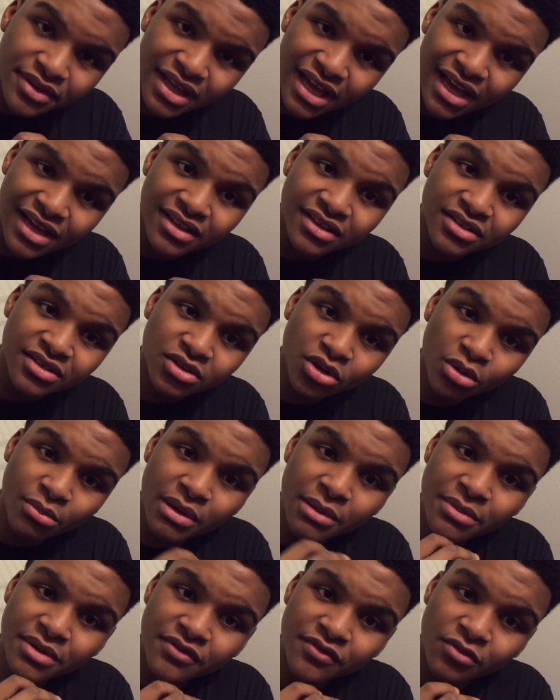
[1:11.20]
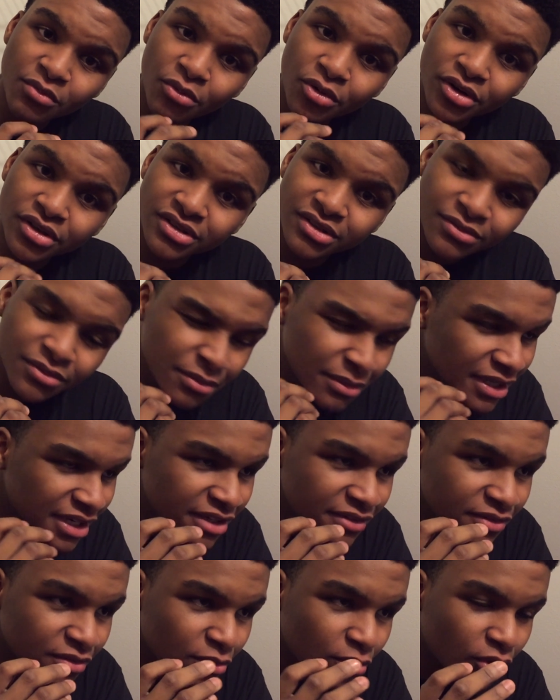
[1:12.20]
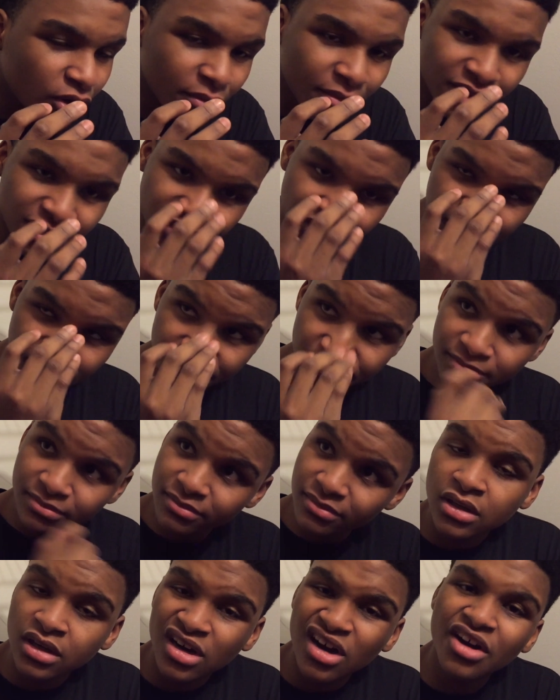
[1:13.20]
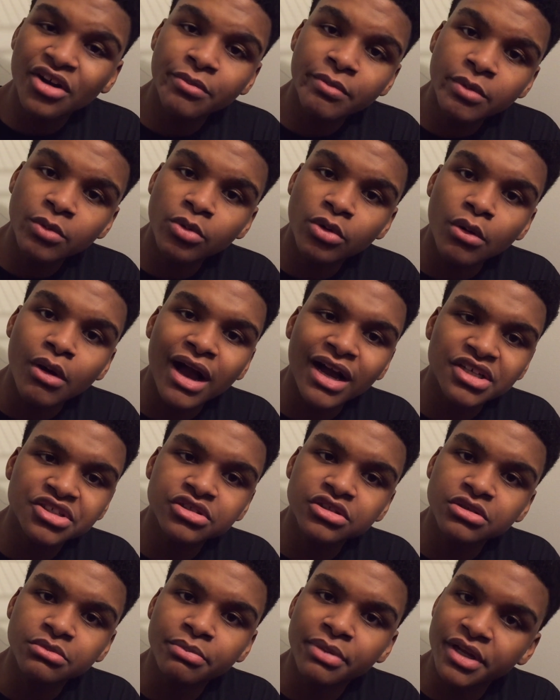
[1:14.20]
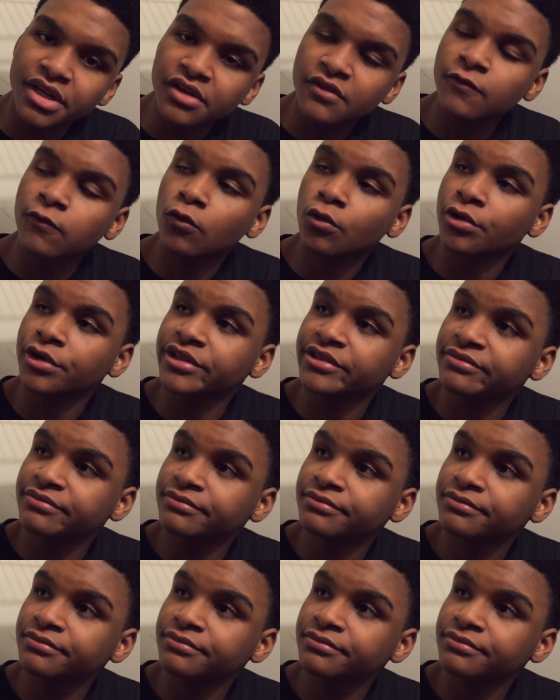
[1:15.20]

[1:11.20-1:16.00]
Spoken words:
of that, you know what made me even more, messed up? 100 people were actually bidding for it.